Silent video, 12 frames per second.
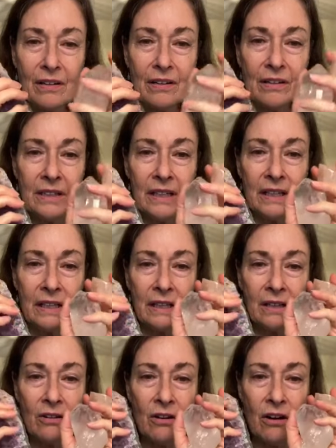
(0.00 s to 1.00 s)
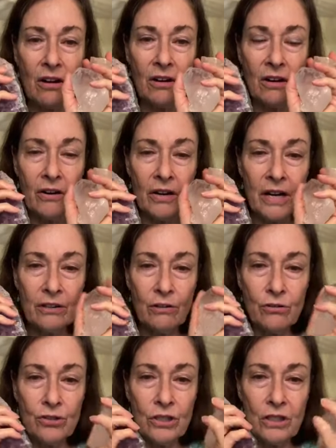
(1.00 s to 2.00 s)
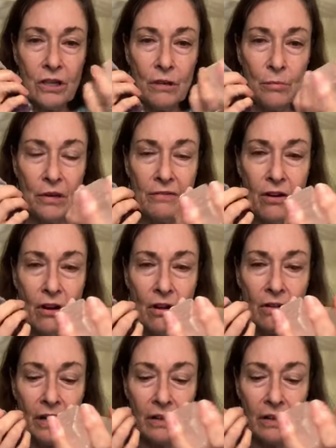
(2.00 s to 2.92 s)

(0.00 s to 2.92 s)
Clean and guard our energy above all